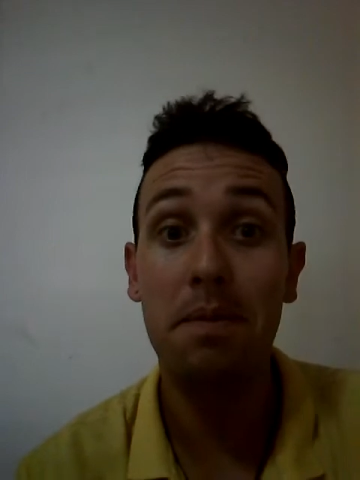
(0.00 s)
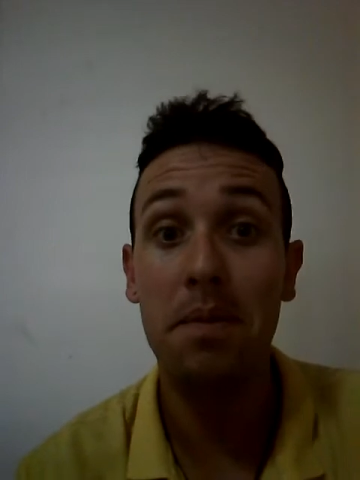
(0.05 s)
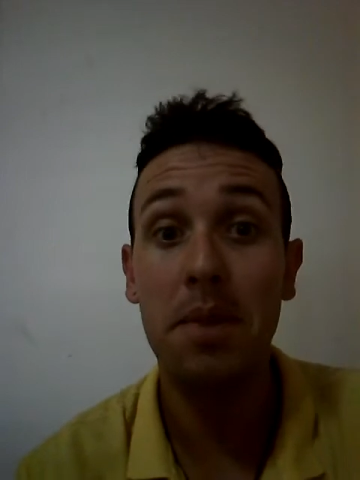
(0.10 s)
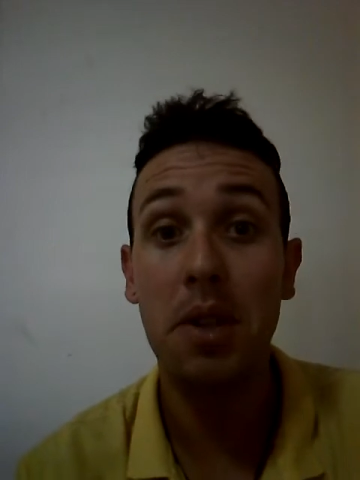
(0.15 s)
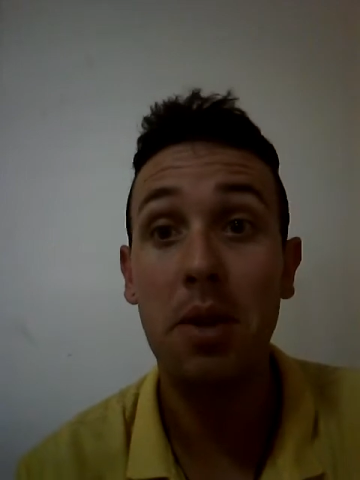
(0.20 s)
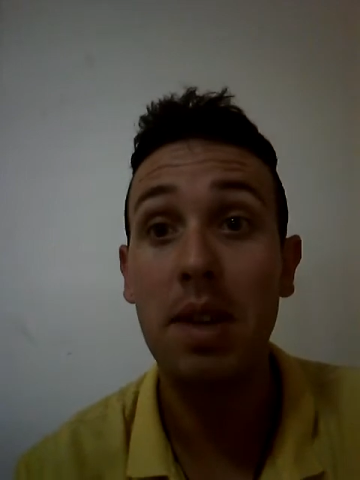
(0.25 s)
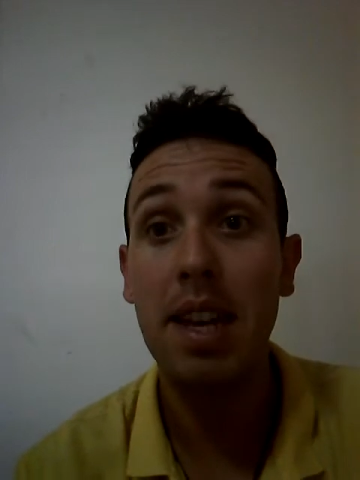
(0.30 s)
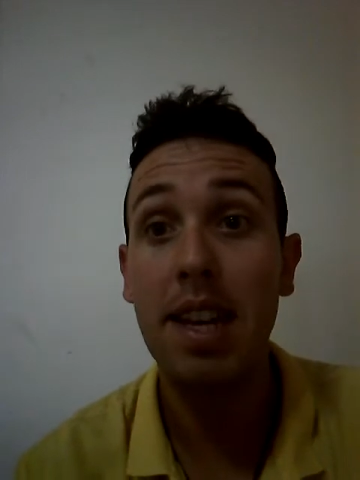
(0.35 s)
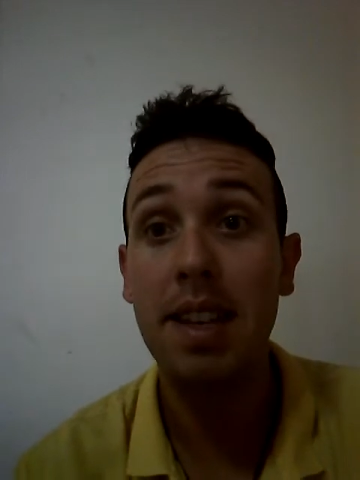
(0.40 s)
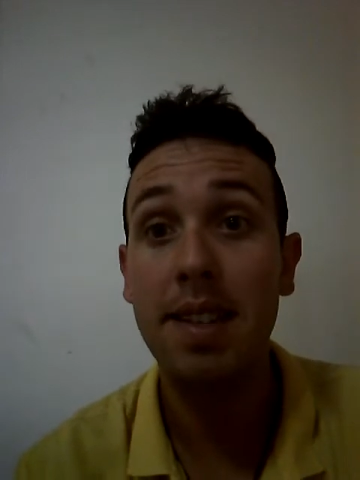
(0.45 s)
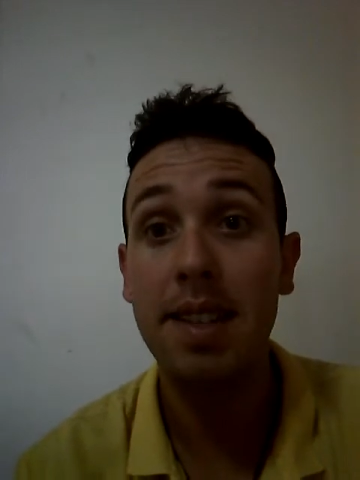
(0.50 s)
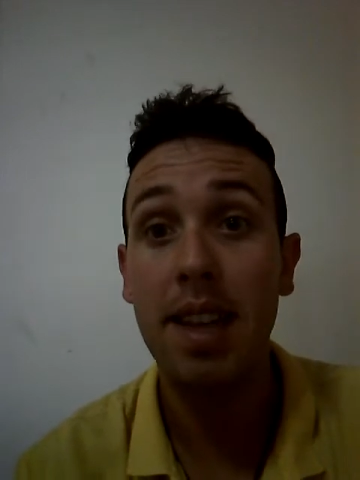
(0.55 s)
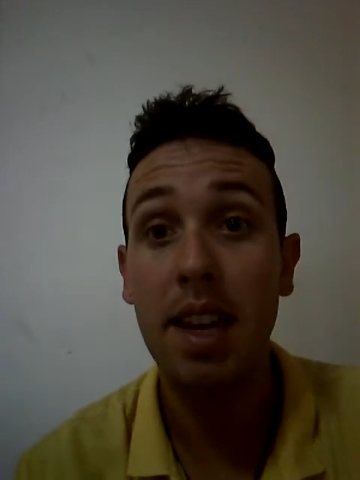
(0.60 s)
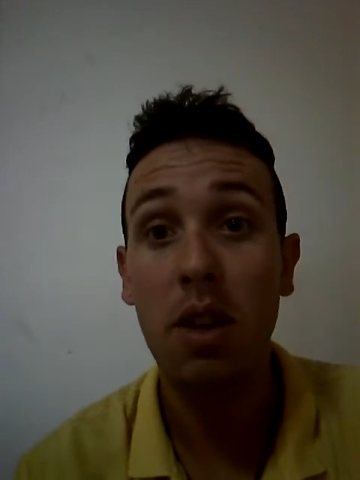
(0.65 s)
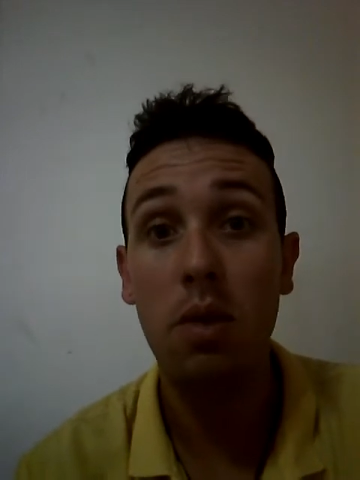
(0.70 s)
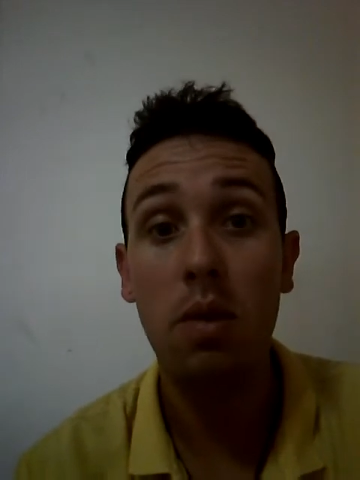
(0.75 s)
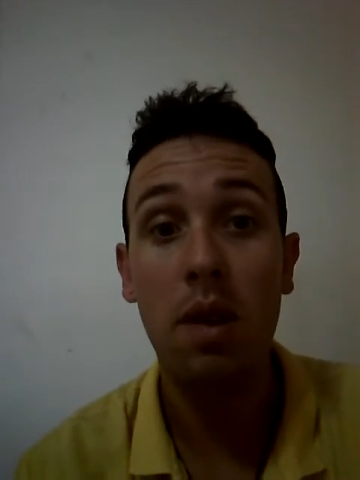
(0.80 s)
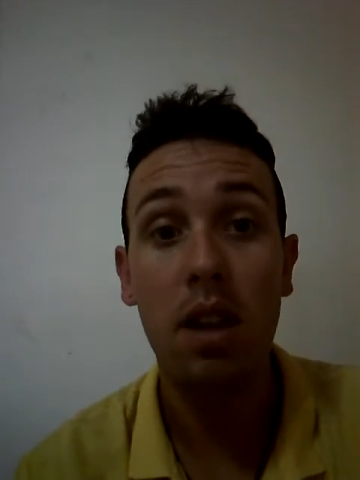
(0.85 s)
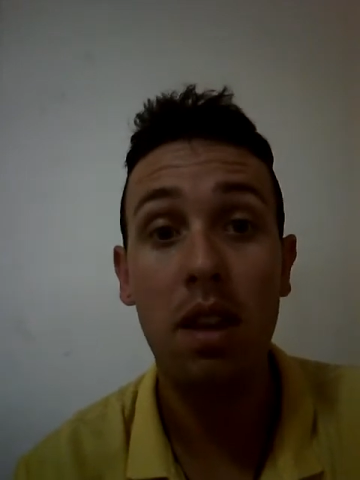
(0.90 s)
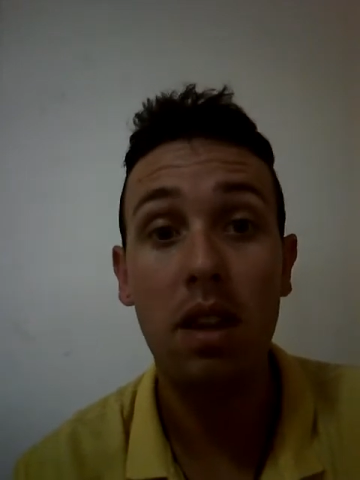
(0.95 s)
do get
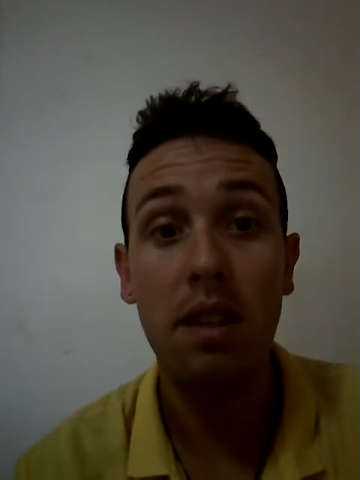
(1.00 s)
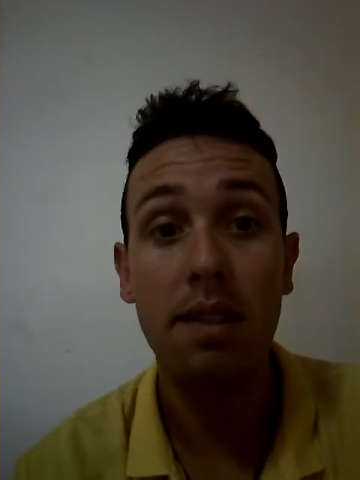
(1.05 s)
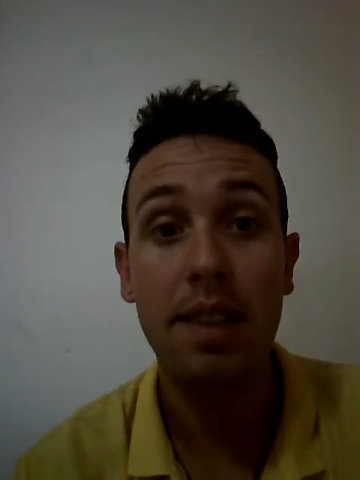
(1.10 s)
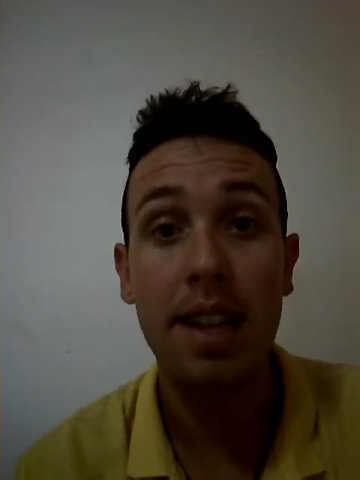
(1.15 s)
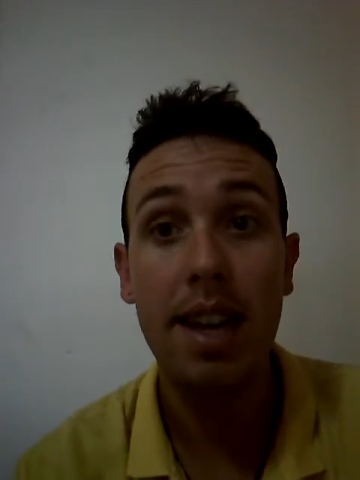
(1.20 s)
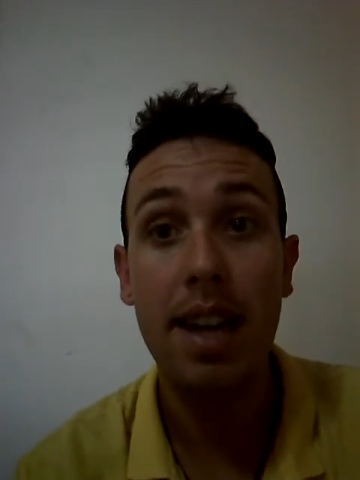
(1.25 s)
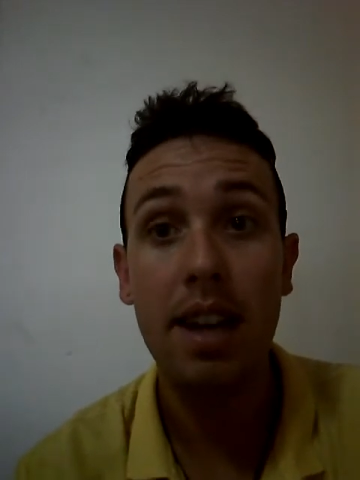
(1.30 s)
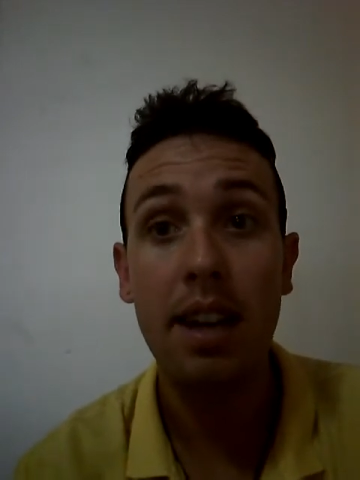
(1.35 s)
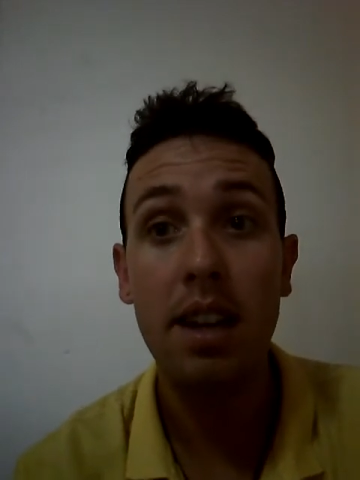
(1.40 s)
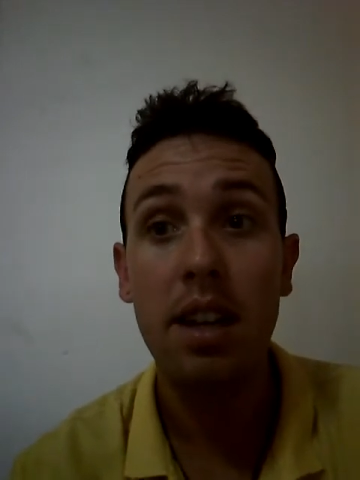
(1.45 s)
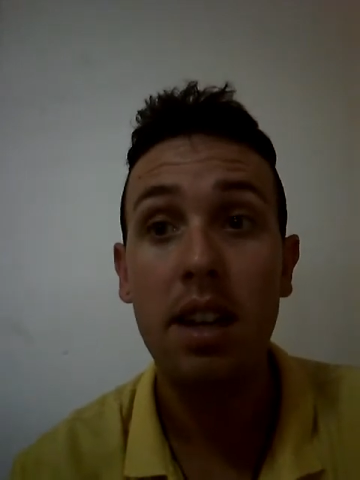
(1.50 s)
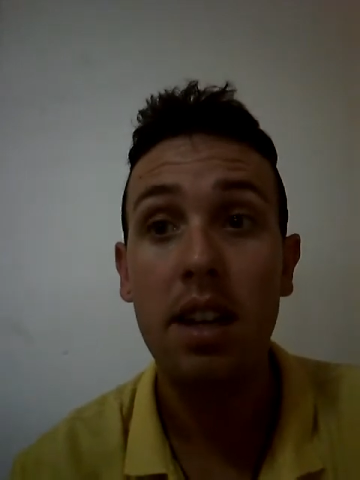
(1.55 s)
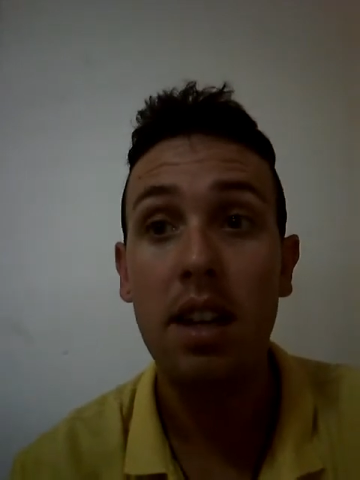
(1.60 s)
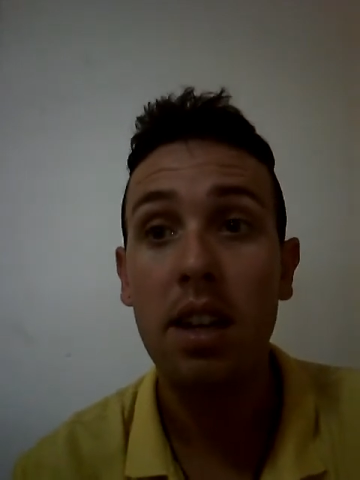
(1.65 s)
sick while you're there.